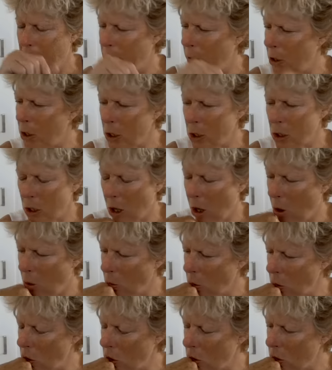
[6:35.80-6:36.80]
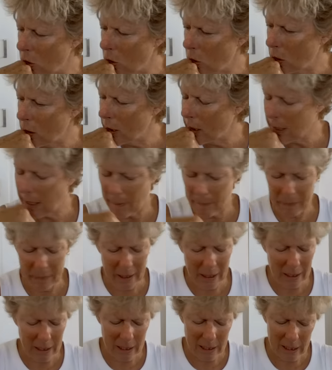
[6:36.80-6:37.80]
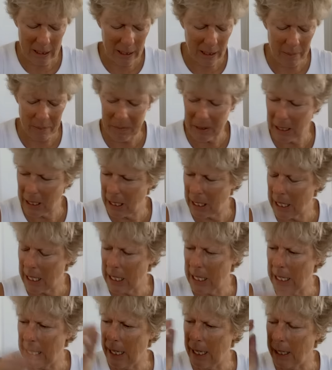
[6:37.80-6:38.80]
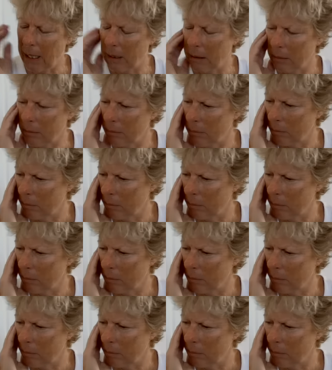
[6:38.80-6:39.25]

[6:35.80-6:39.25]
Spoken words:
A burst ulcer or something? There's something here.